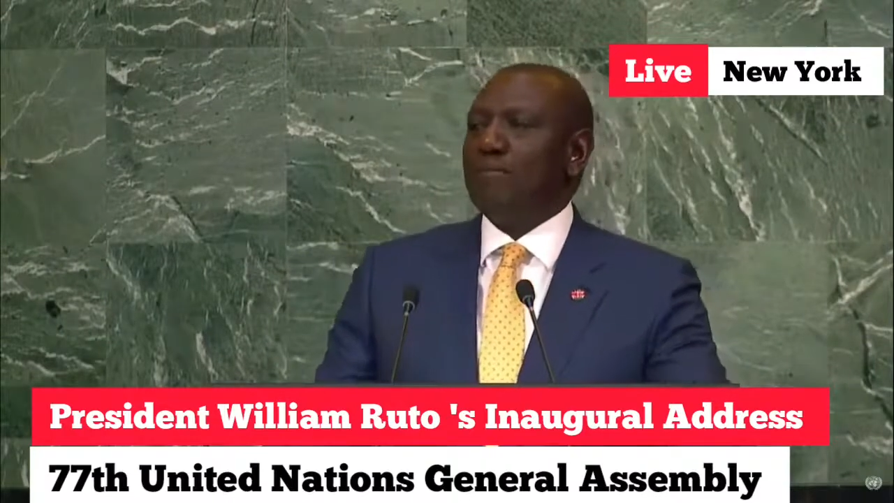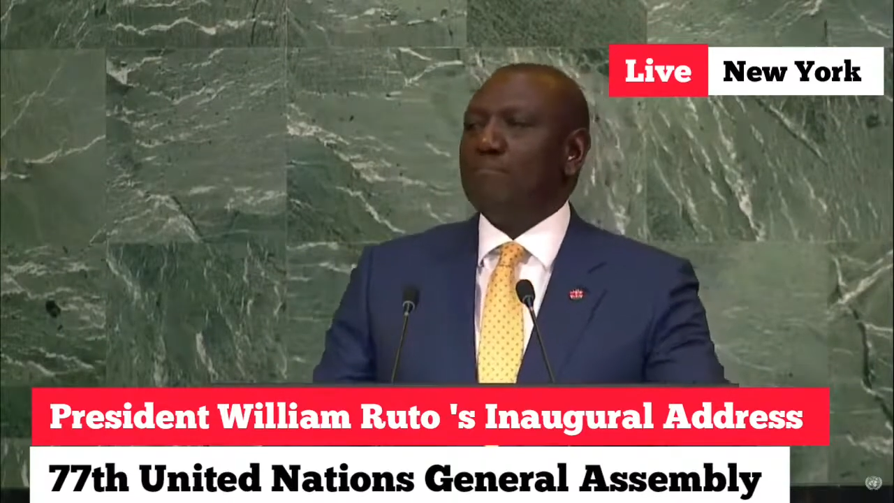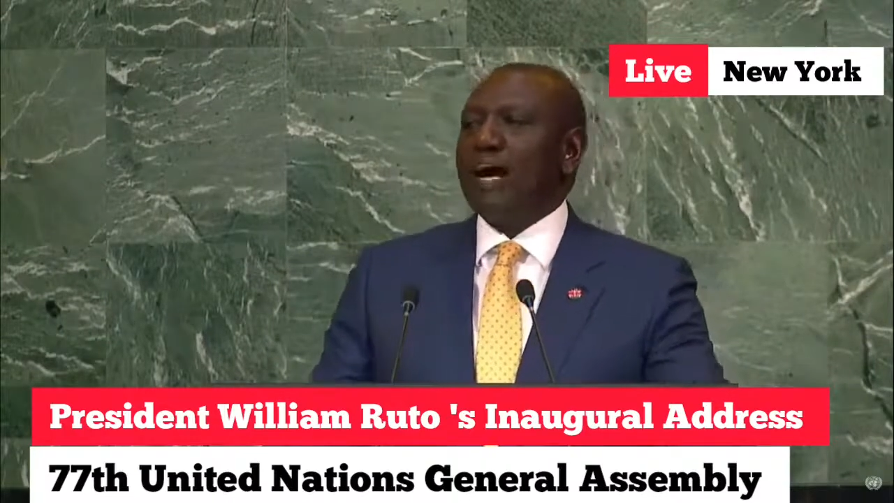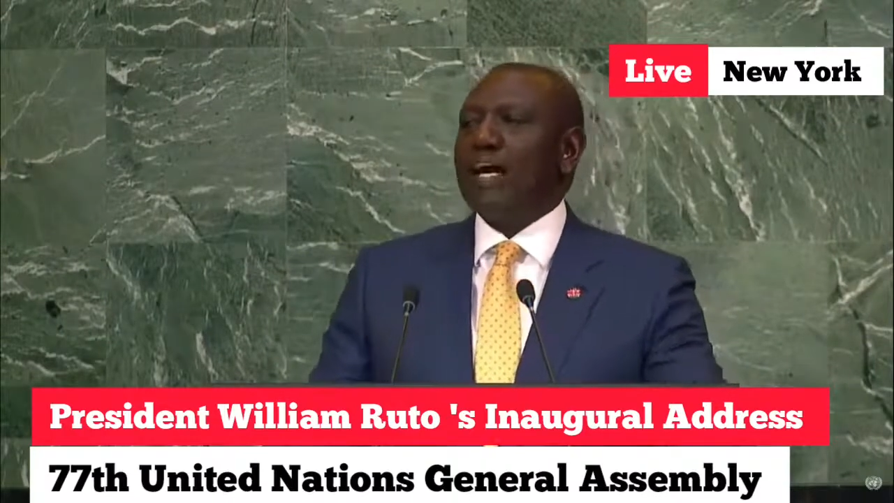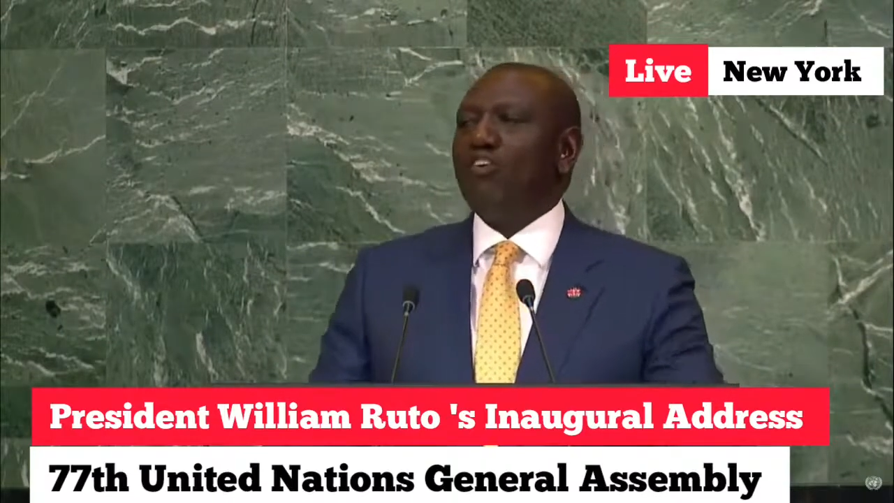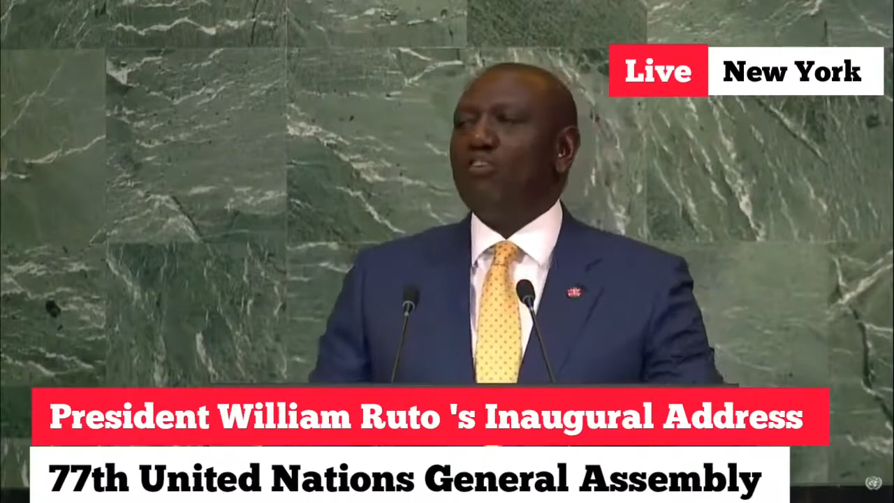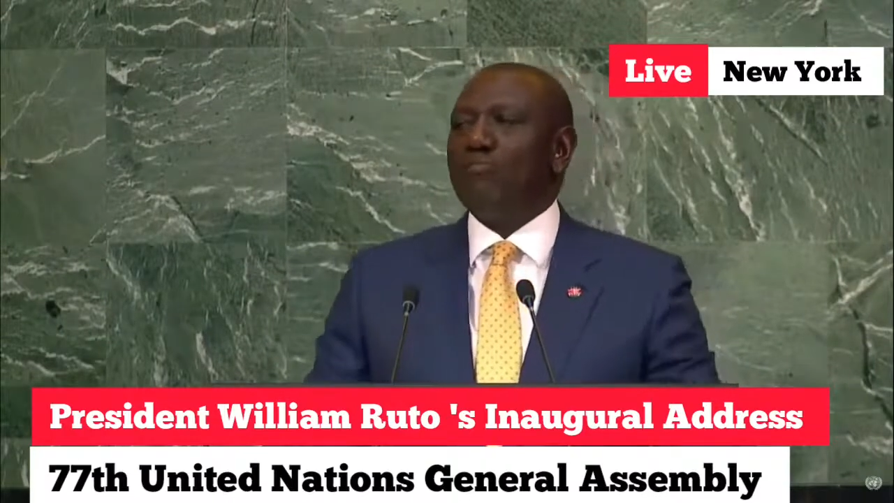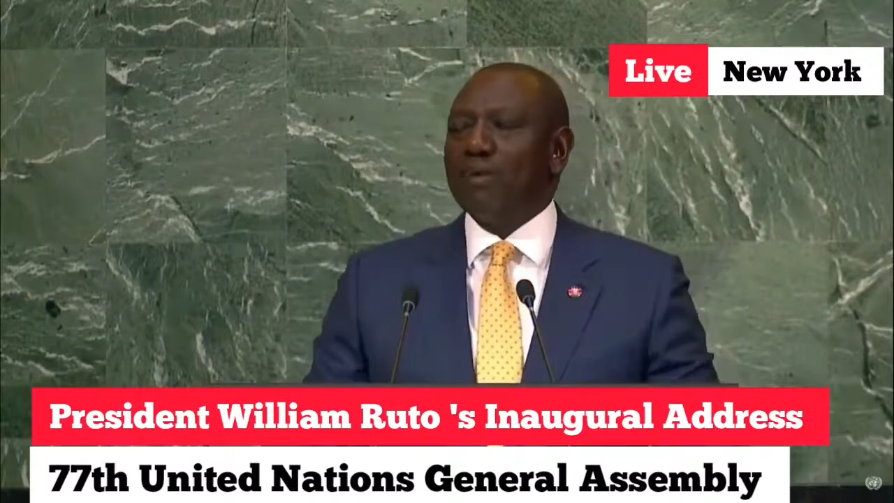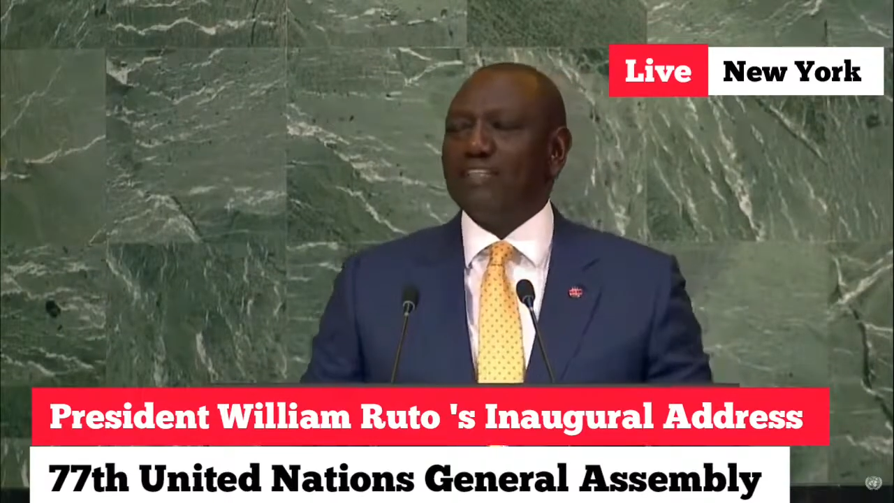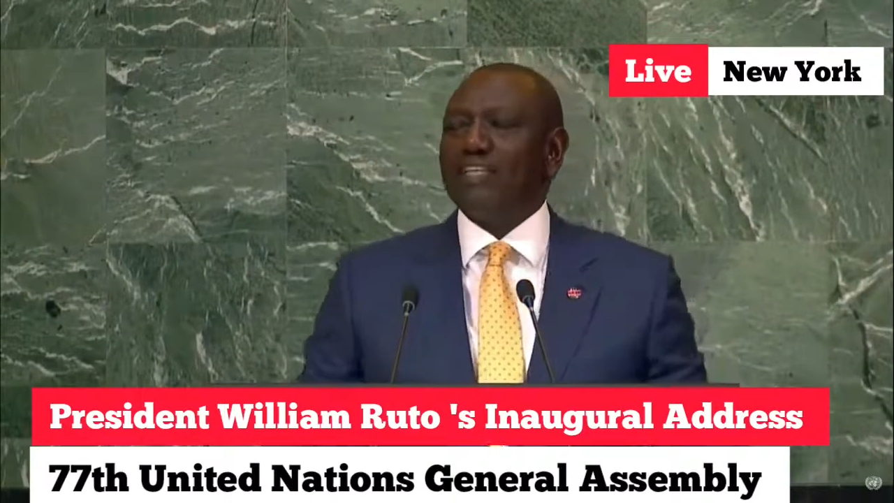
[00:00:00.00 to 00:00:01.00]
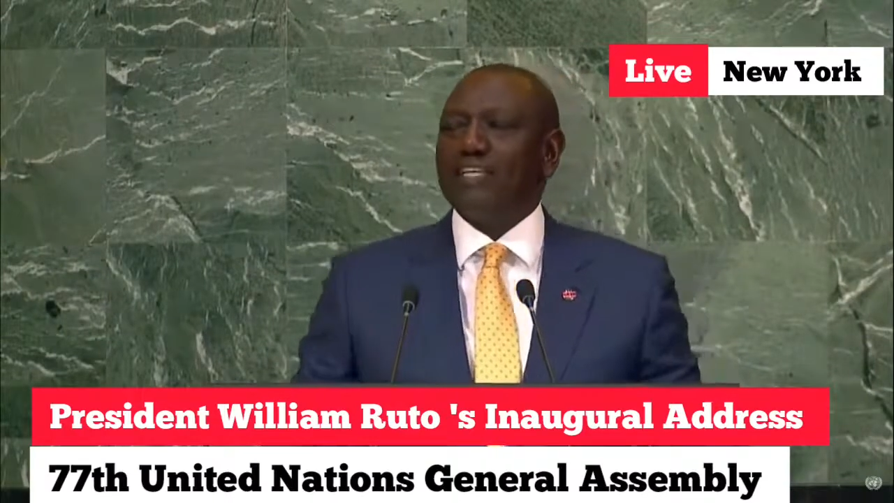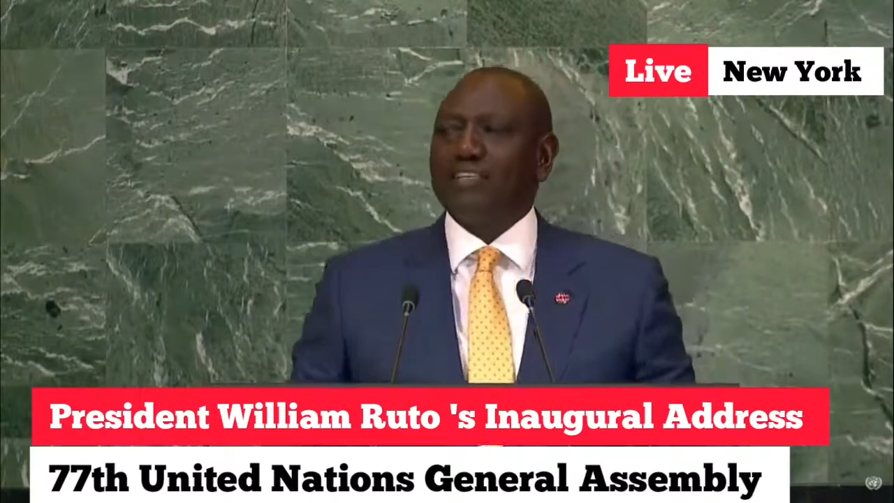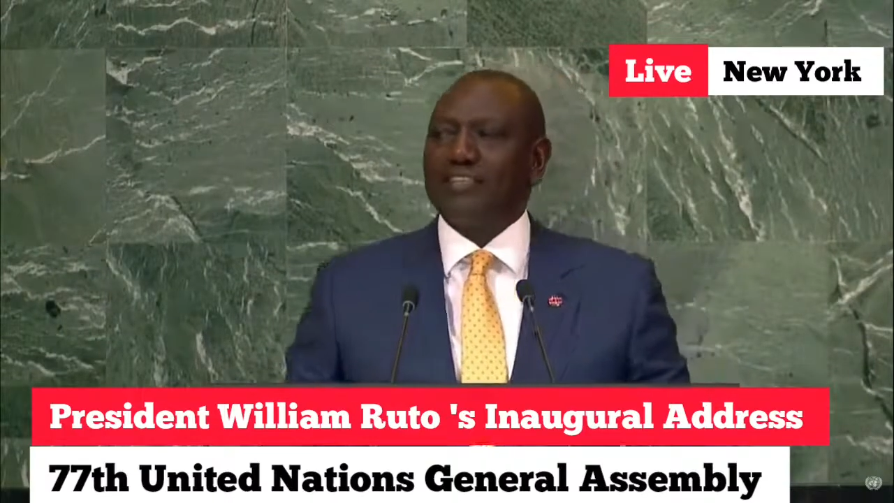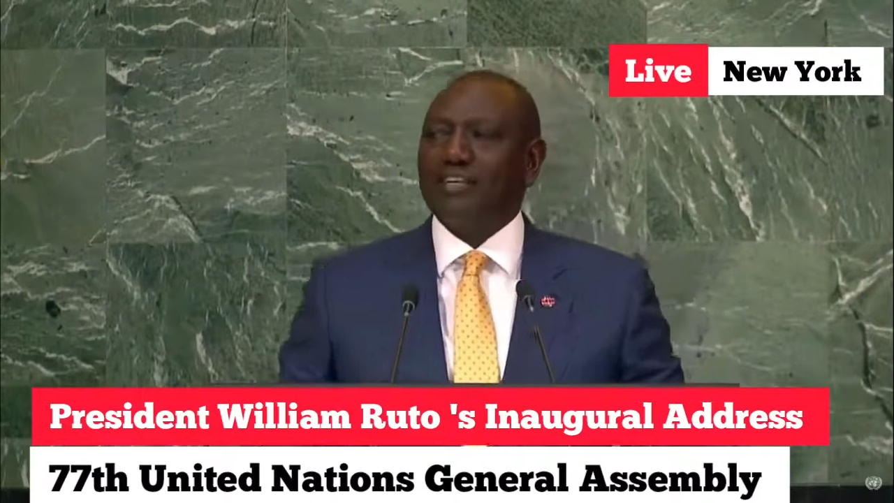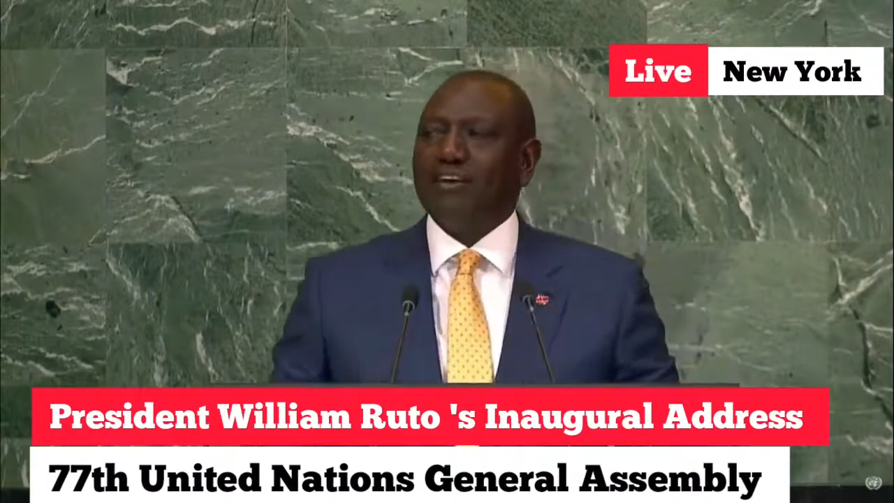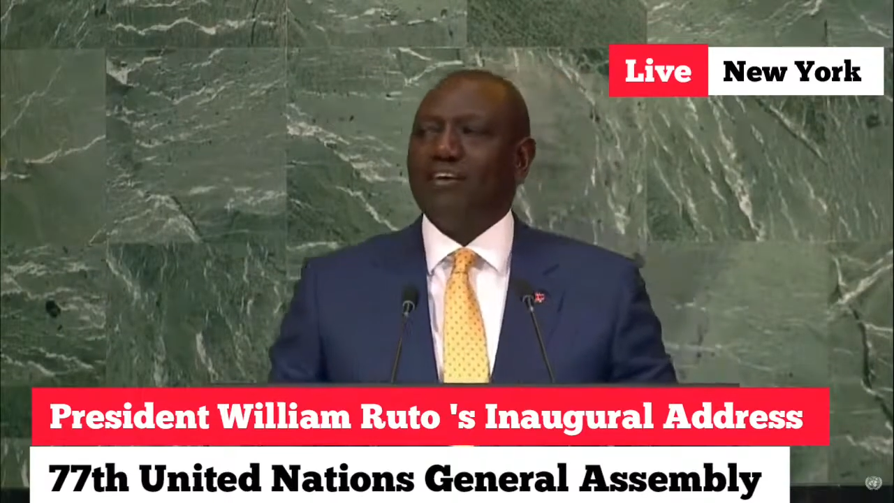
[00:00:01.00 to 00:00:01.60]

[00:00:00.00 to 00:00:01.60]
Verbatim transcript: by augmenting it